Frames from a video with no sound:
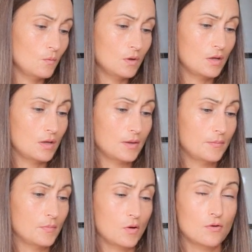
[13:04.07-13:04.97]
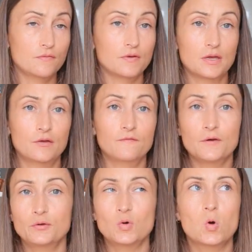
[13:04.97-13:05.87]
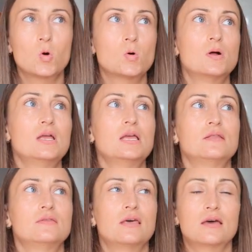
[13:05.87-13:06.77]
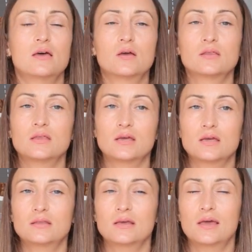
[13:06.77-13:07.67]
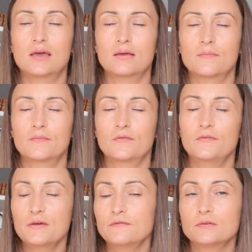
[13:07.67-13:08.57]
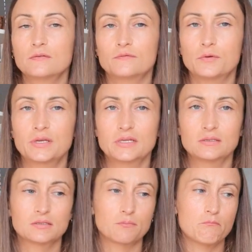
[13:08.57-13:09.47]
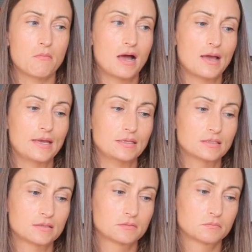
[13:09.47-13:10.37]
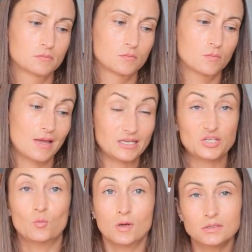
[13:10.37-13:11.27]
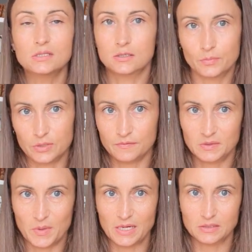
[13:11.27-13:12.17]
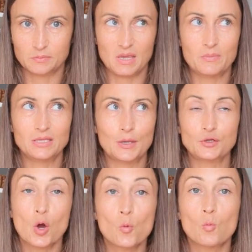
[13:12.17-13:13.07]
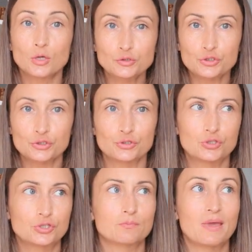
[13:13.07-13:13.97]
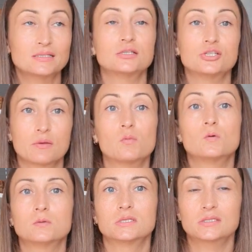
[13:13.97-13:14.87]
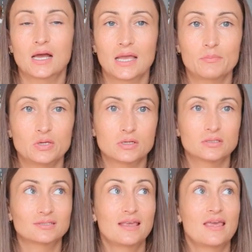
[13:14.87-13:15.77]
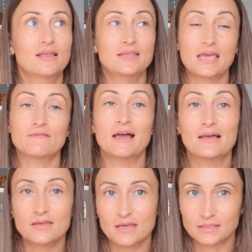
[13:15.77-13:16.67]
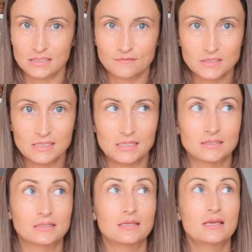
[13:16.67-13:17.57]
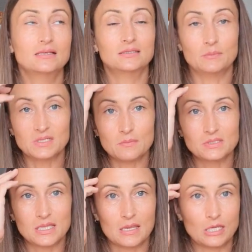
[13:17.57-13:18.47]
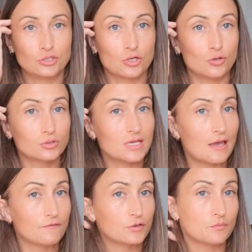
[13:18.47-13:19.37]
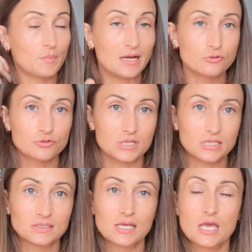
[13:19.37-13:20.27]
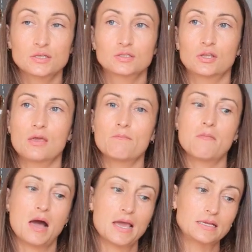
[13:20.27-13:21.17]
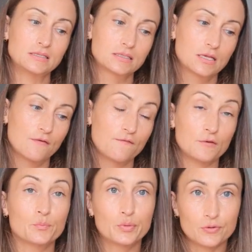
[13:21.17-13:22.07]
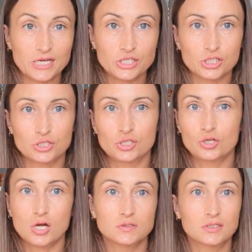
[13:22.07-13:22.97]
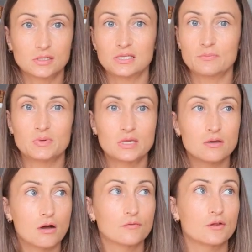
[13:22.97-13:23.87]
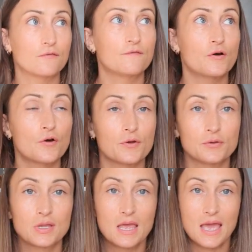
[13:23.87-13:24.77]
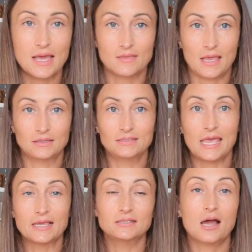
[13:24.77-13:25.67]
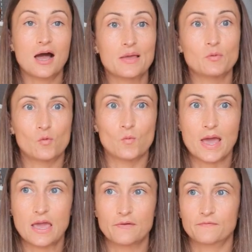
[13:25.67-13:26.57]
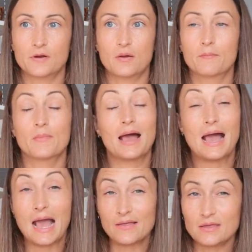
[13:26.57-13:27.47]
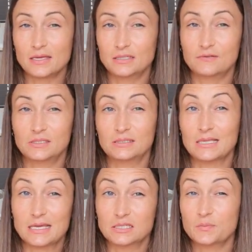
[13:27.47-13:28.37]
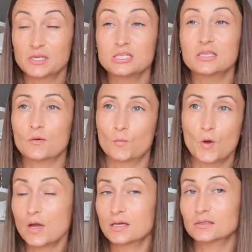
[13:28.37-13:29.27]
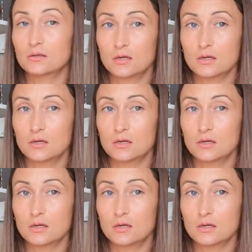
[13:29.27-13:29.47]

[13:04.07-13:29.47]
over a phone call, the fearful avoidant might actually want a little bit of space. Maybe they don't want you to message them all the time because they have other activities, and sometimes they don't have good boundaries, so they might feel pressured to constantly be on their phone and take time away from other activities, like especially their work is